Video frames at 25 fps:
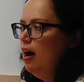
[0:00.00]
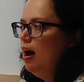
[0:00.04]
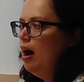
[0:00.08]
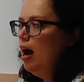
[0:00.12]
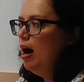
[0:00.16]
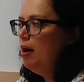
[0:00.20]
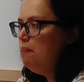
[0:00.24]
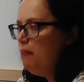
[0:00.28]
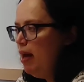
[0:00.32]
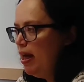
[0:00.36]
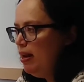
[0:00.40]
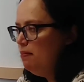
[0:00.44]

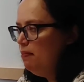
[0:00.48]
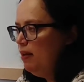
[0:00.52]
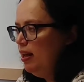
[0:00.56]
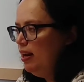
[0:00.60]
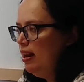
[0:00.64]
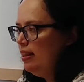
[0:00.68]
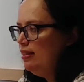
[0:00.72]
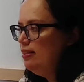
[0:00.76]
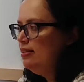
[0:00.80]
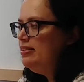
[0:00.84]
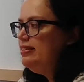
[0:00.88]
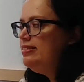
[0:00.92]
Amendment.
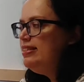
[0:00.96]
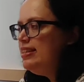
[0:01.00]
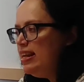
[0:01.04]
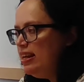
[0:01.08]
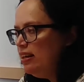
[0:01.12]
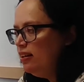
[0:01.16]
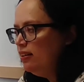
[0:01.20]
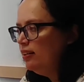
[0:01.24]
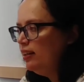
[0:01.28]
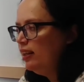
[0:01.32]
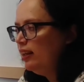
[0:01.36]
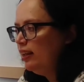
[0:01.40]
And the
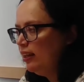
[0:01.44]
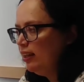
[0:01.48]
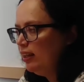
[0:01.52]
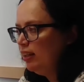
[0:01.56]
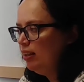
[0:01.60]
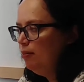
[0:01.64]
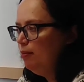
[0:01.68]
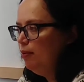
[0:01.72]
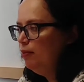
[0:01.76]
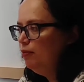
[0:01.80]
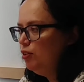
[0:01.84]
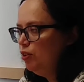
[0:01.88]
tiered
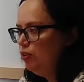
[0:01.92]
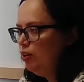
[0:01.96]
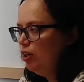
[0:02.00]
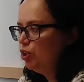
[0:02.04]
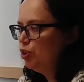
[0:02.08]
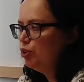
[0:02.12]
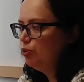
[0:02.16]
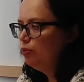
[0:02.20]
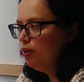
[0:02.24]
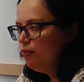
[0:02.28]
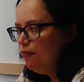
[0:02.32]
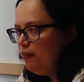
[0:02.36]
system of
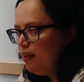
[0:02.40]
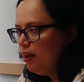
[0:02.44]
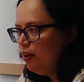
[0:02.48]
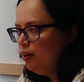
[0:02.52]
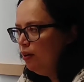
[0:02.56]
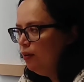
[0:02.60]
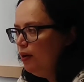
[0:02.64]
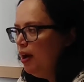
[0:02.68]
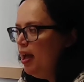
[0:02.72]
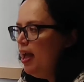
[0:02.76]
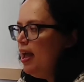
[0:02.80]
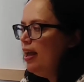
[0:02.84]
judicial
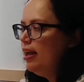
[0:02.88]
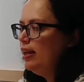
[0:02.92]
review